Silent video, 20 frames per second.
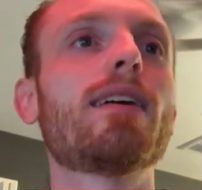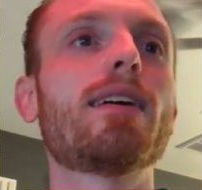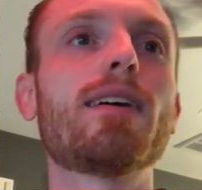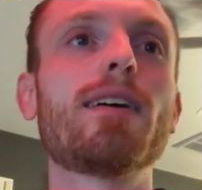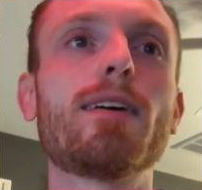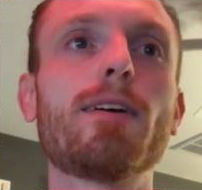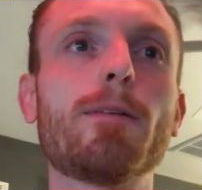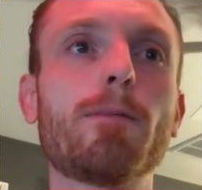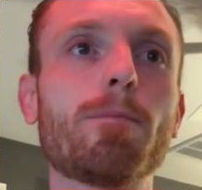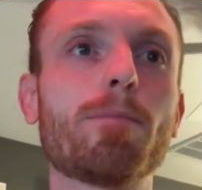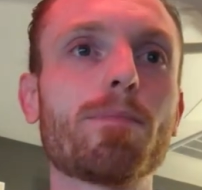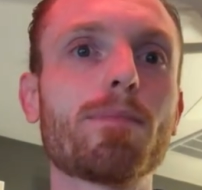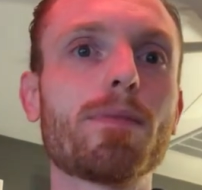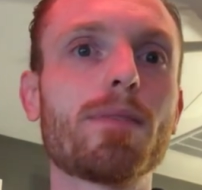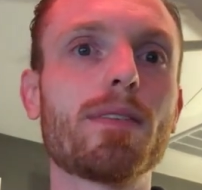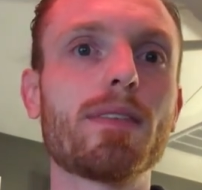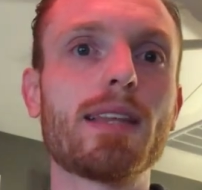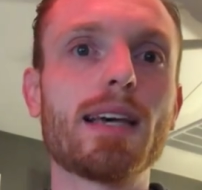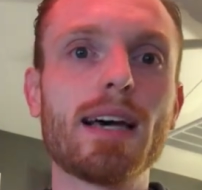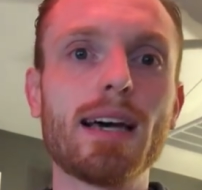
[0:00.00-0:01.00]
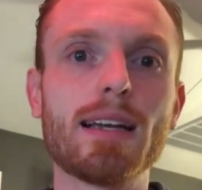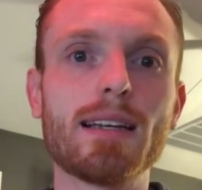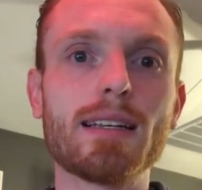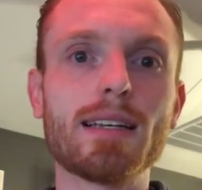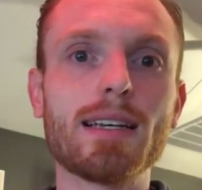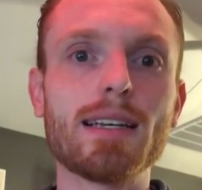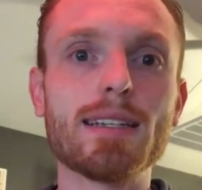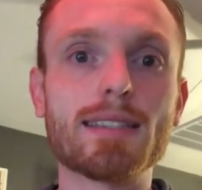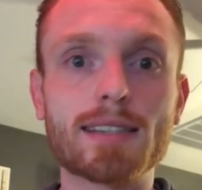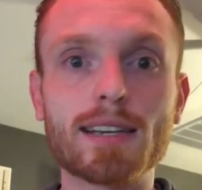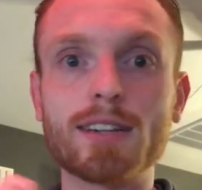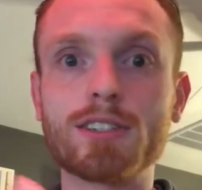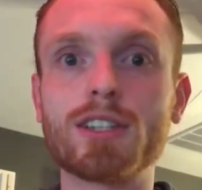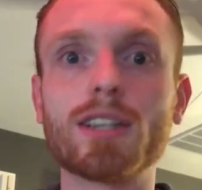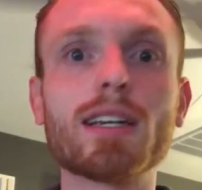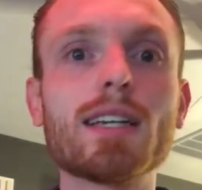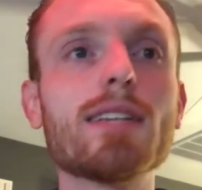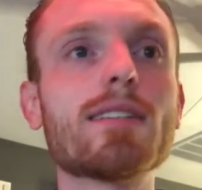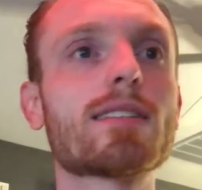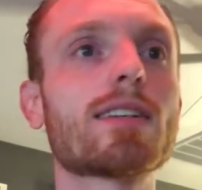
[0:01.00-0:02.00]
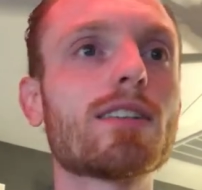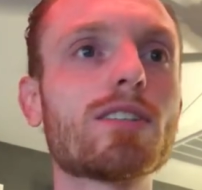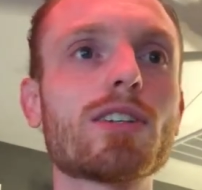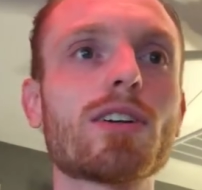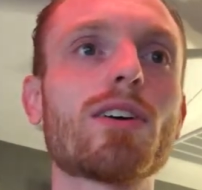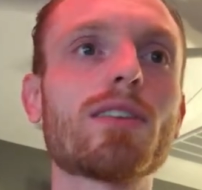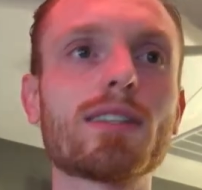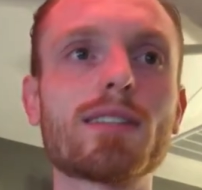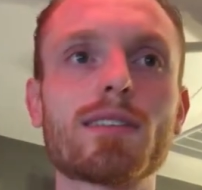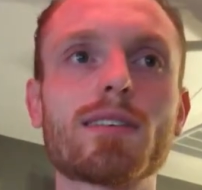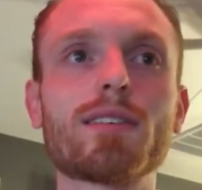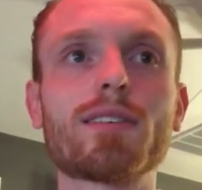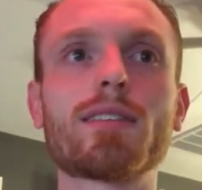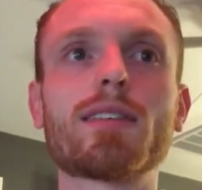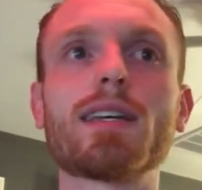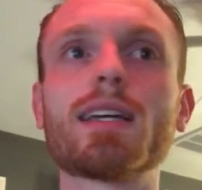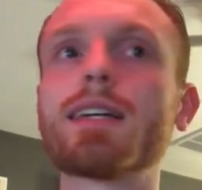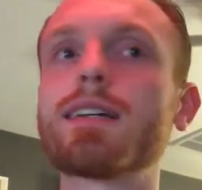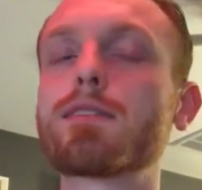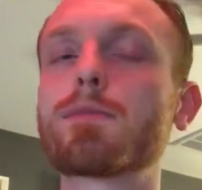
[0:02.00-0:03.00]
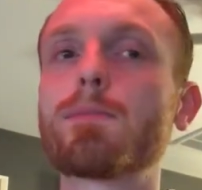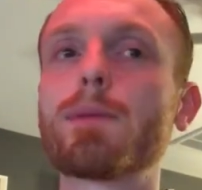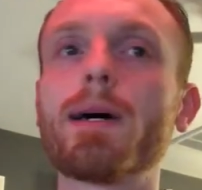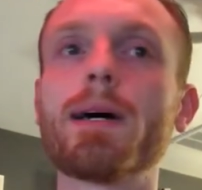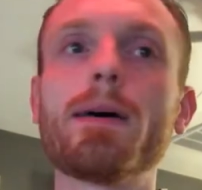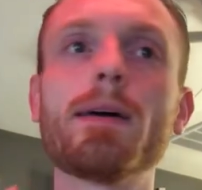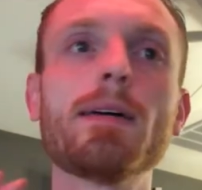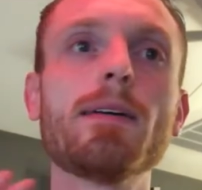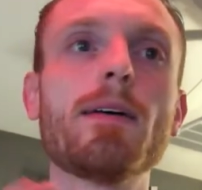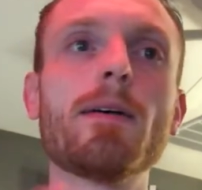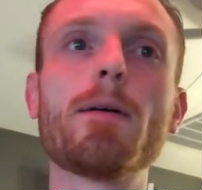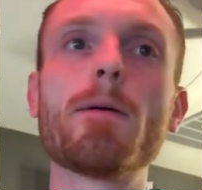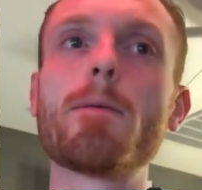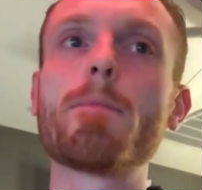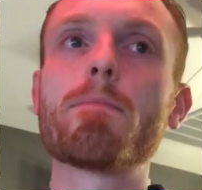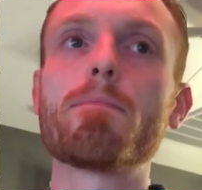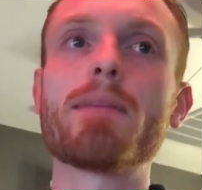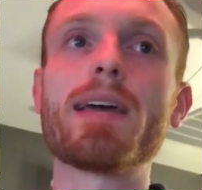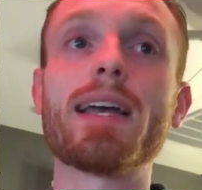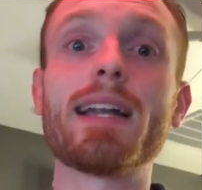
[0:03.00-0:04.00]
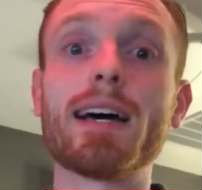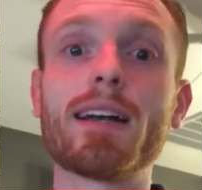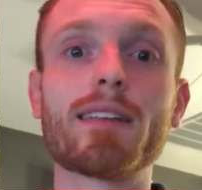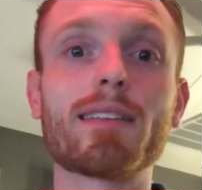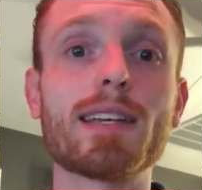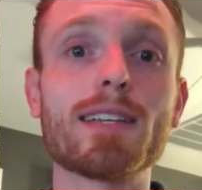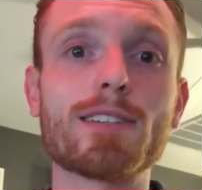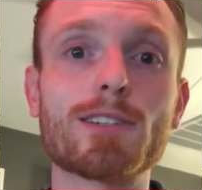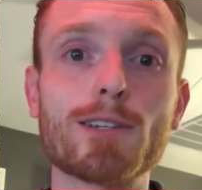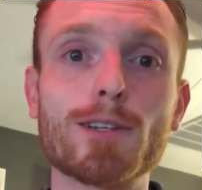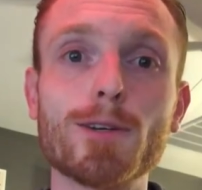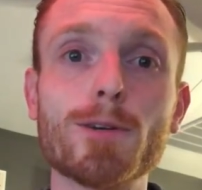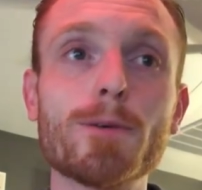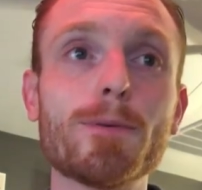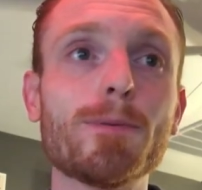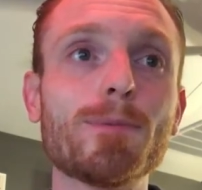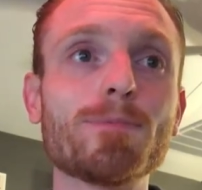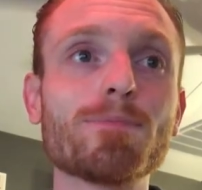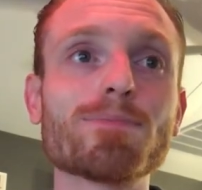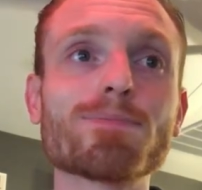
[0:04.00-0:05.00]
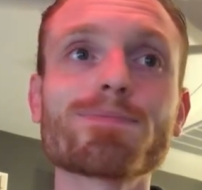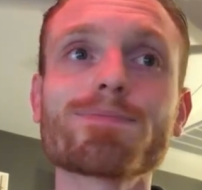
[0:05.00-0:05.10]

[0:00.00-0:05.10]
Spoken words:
That he's touching all these little things. But man, out of these two,